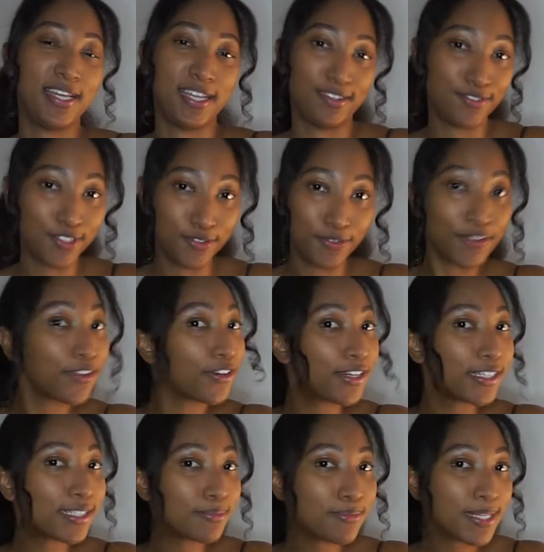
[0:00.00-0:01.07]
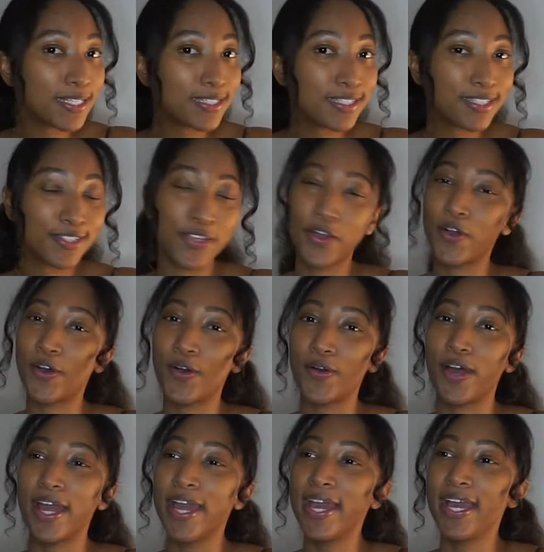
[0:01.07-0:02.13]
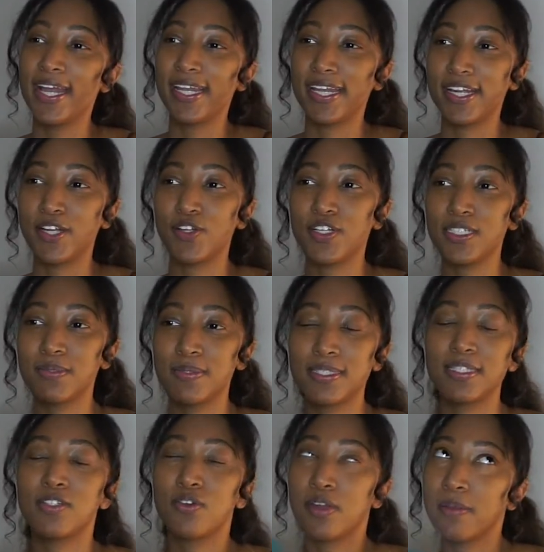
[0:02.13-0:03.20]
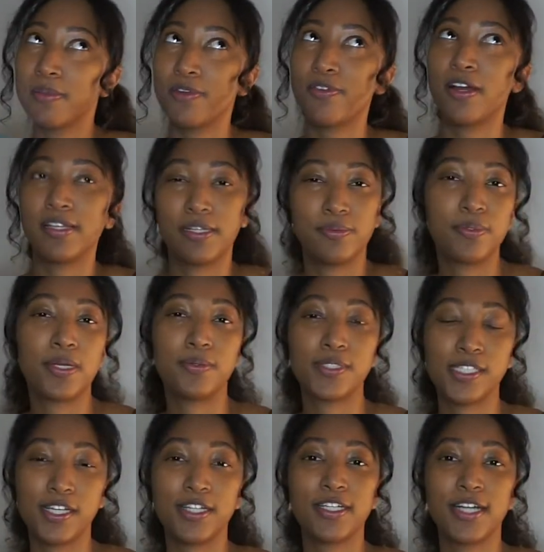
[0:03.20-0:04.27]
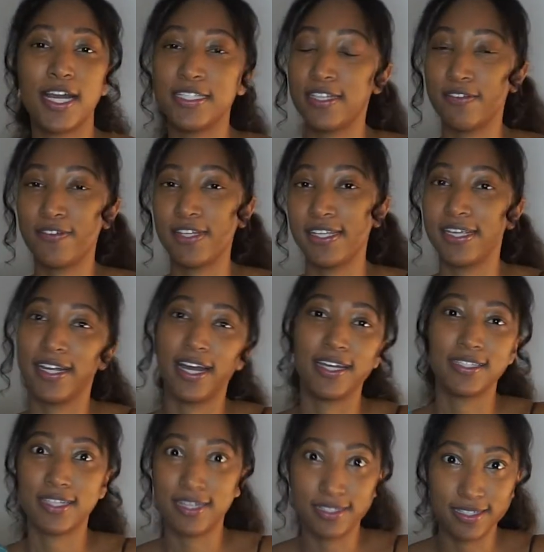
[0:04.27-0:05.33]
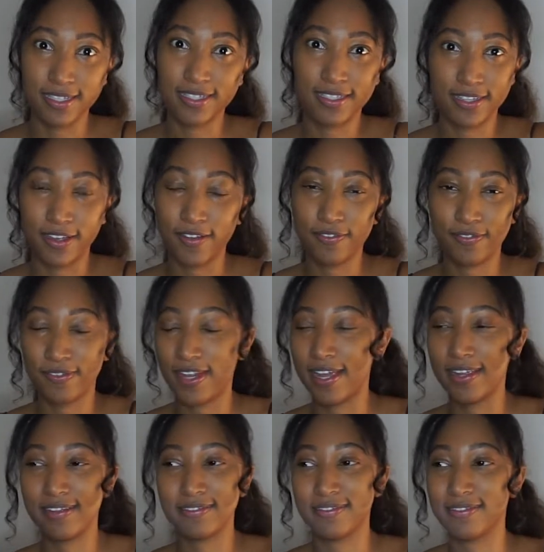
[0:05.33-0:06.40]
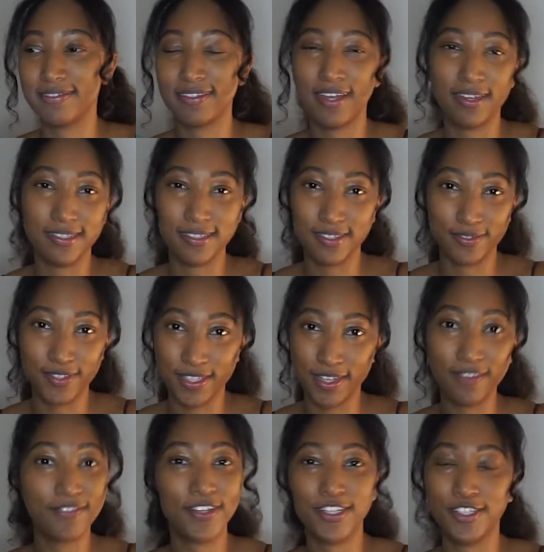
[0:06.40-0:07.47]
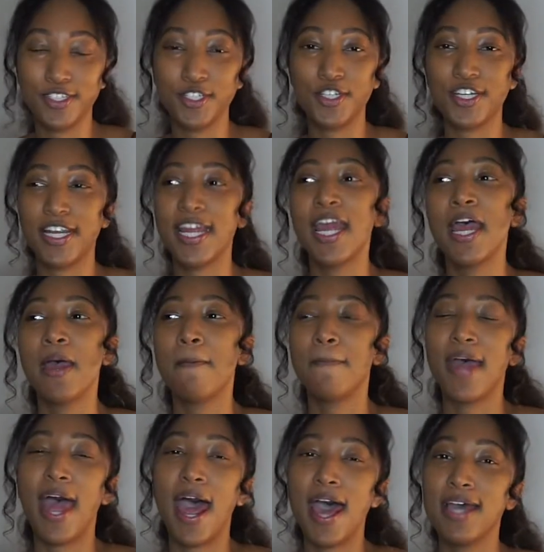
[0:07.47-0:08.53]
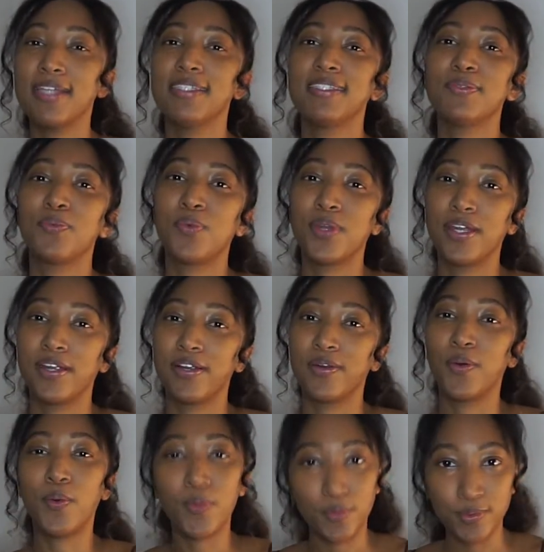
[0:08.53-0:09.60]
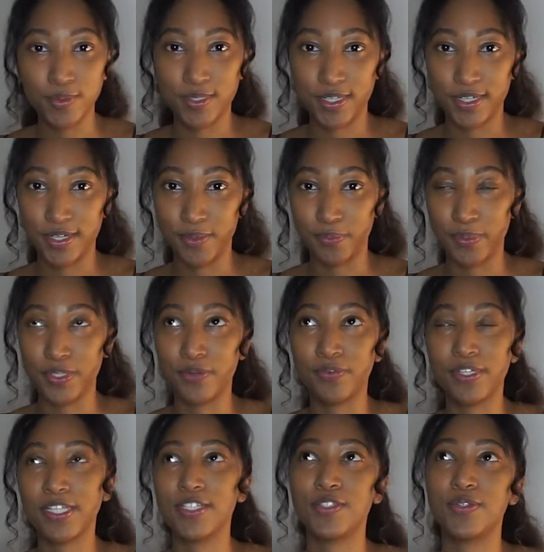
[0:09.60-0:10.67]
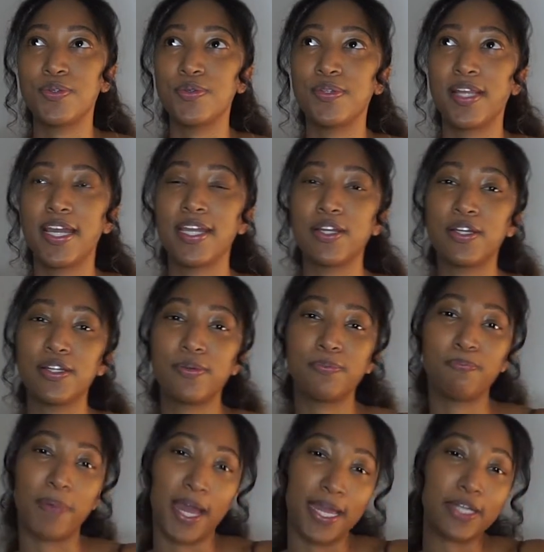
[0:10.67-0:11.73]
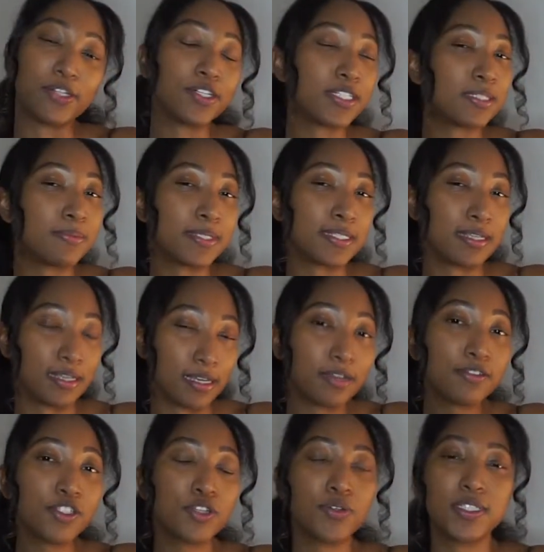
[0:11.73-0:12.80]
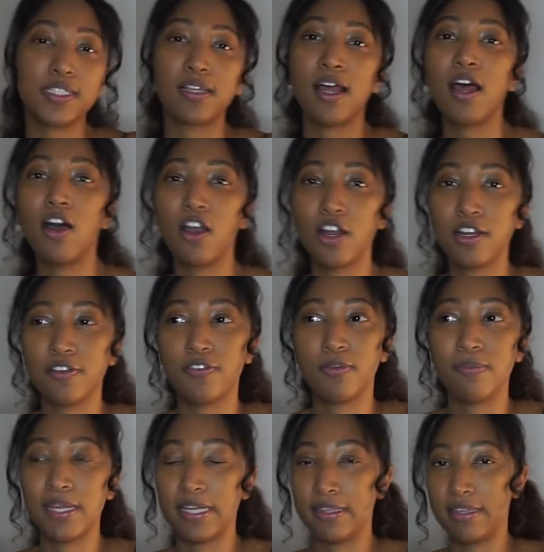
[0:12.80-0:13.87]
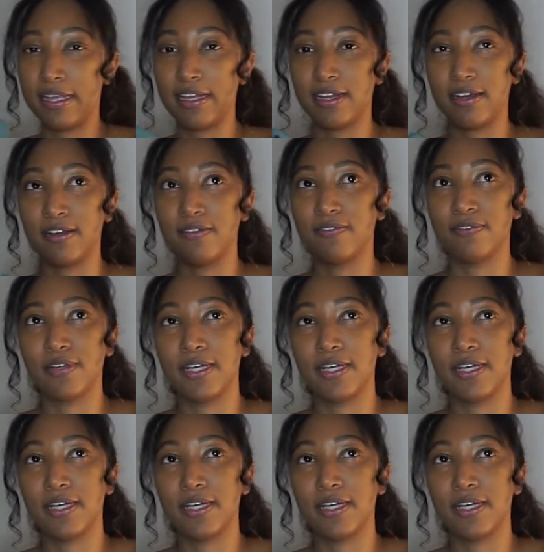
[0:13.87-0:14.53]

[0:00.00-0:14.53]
gifts for Christmas. So like at Christmas, don't get me wrong, like when I was younger, I definitely got tons of stuff, like tons of stuff under the tree. But as we're older, we don't really do like buying Christmas gifts, so it's a lot harder for me to think of